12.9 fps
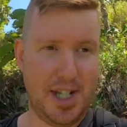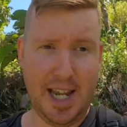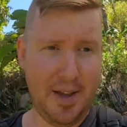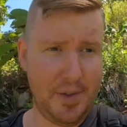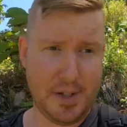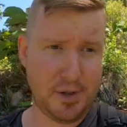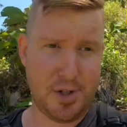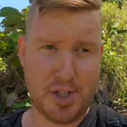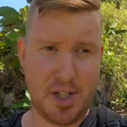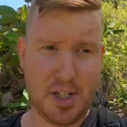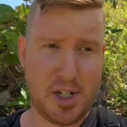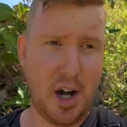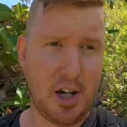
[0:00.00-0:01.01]
Again, these are just the
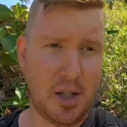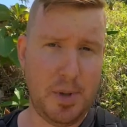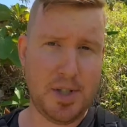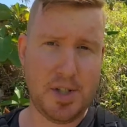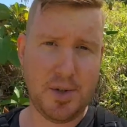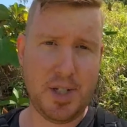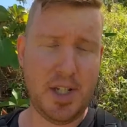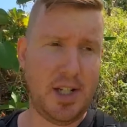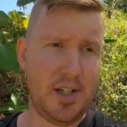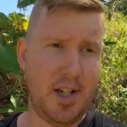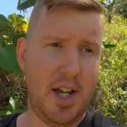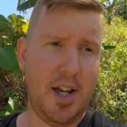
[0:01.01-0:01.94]
documents you need.